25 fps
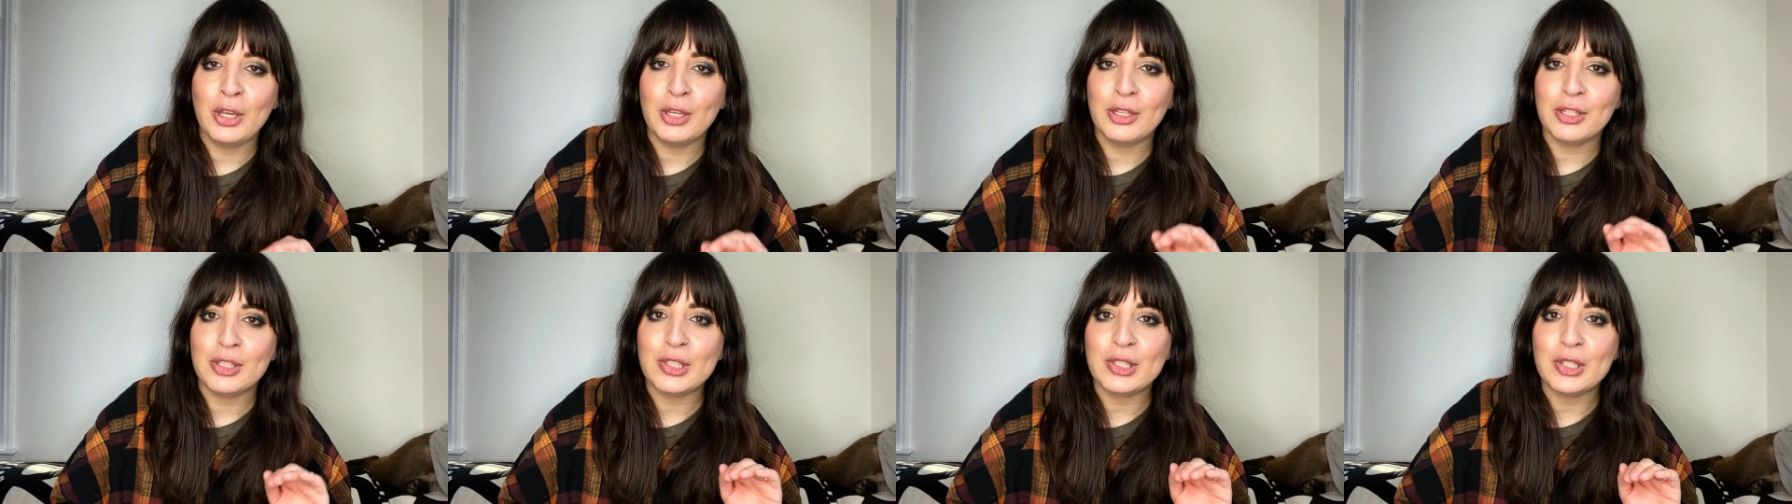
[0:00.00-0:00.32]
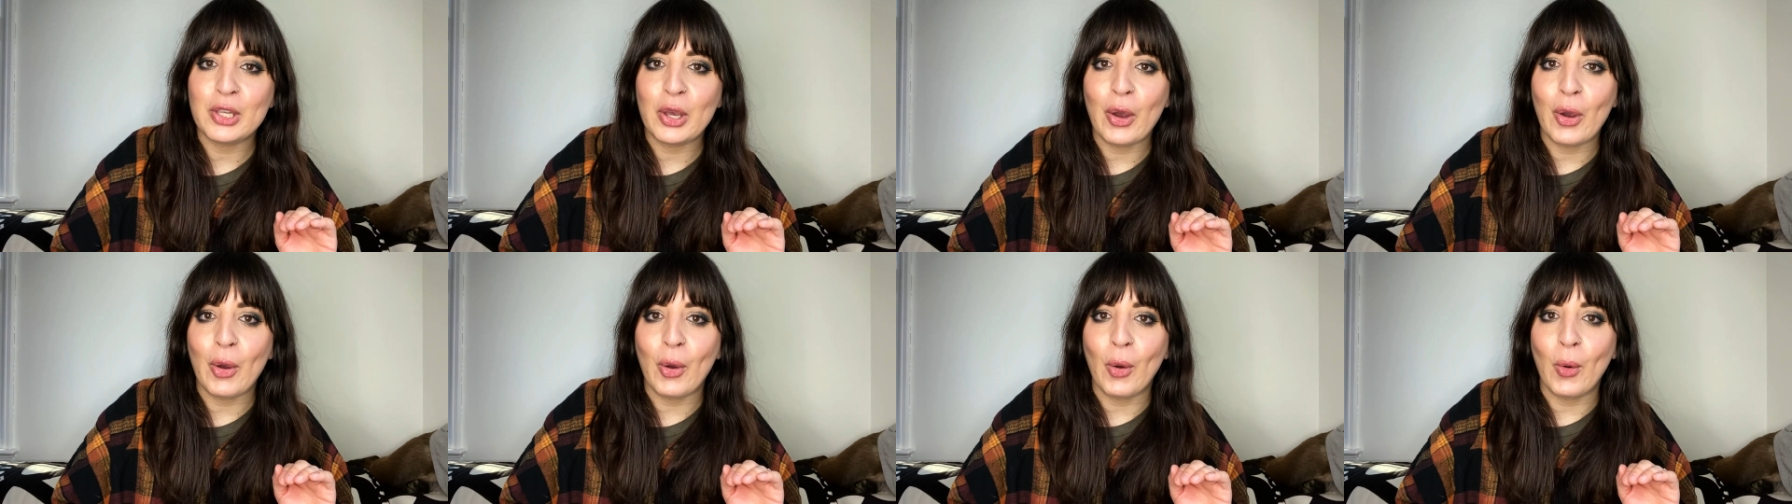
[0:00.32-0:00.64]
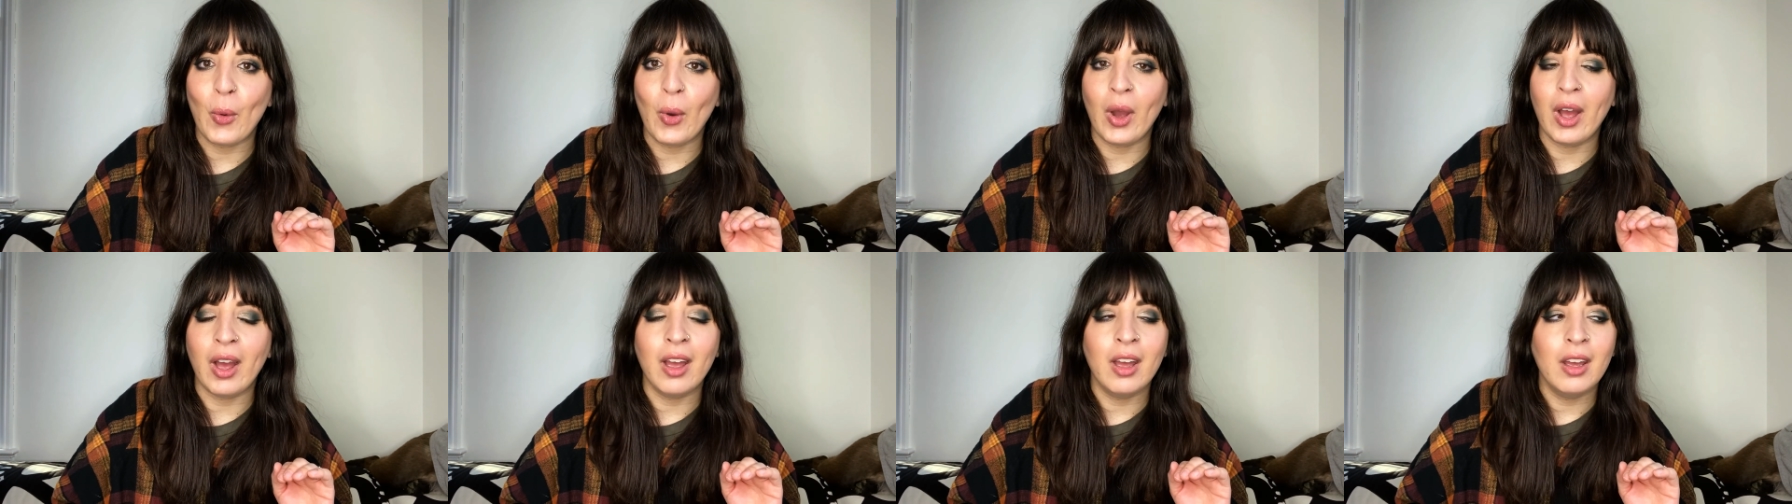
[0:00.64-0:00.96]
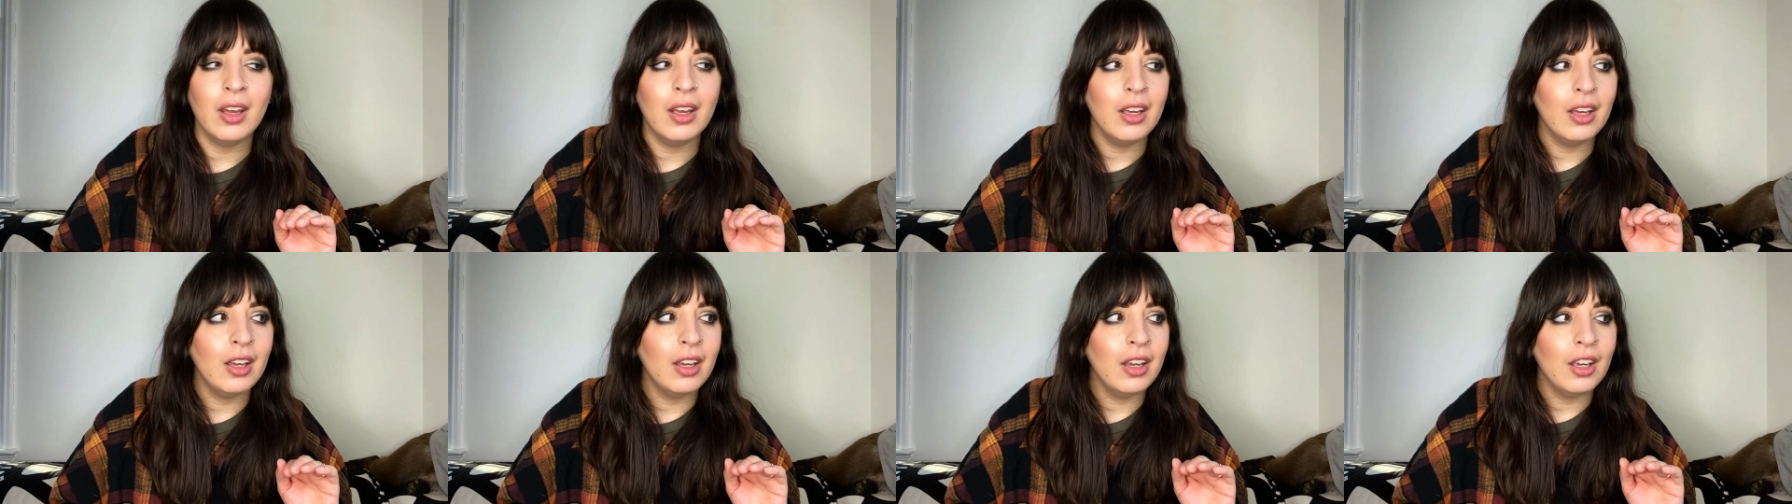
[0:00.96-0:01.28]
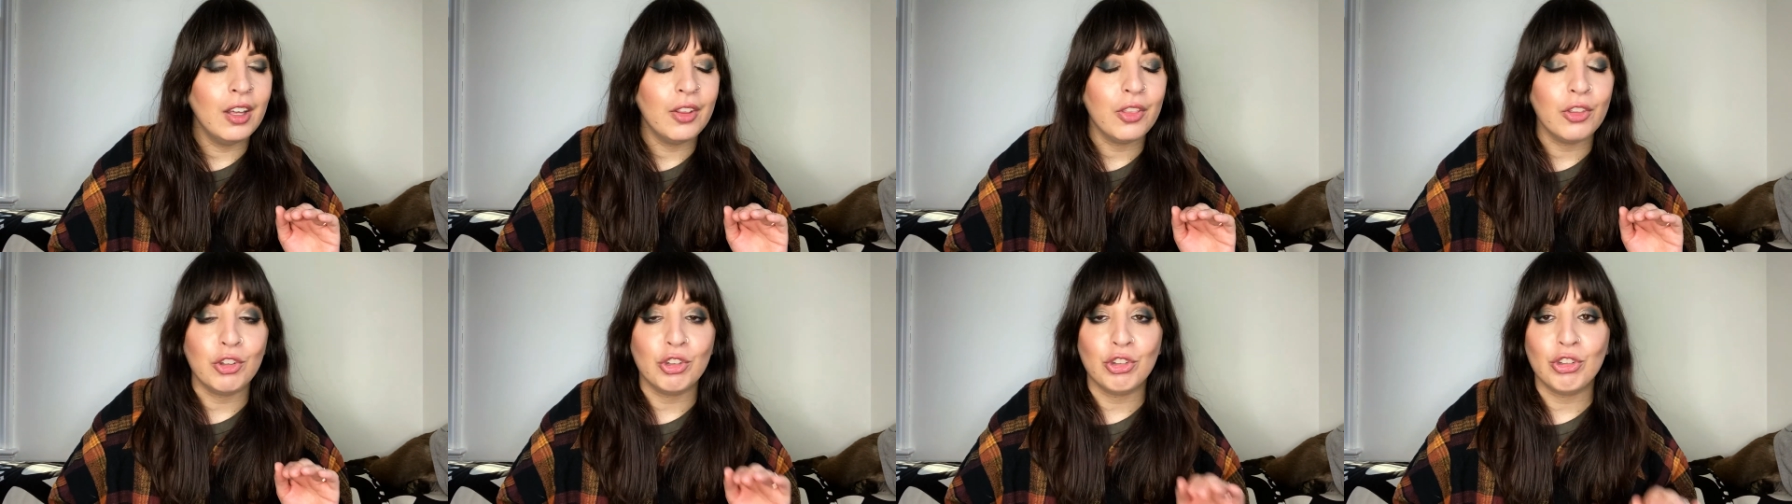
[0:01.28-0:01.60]
So
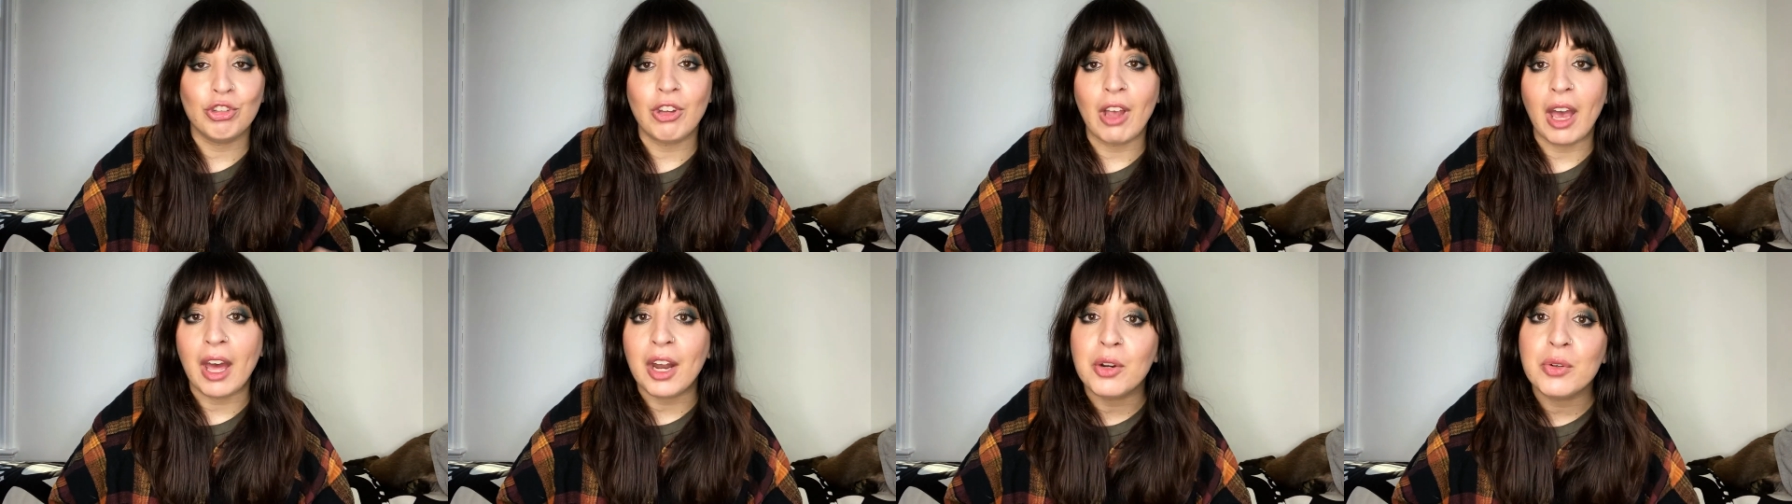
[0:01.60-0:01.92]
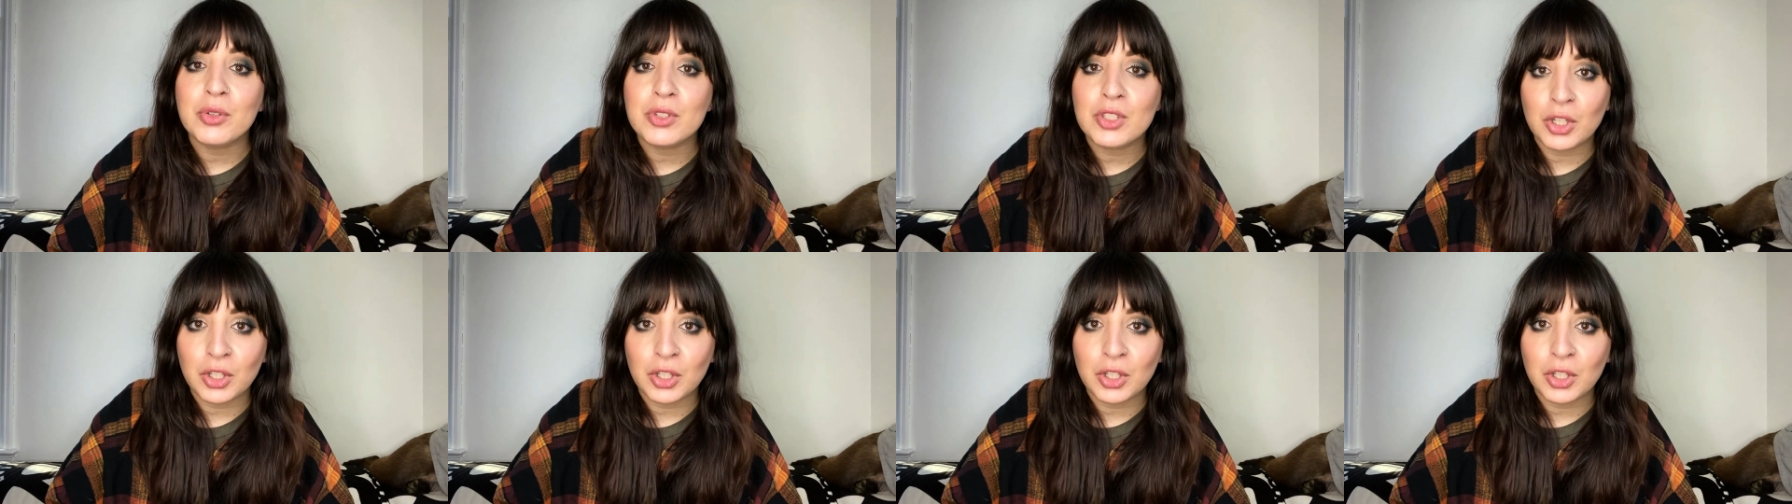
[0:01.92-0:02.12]
the shadows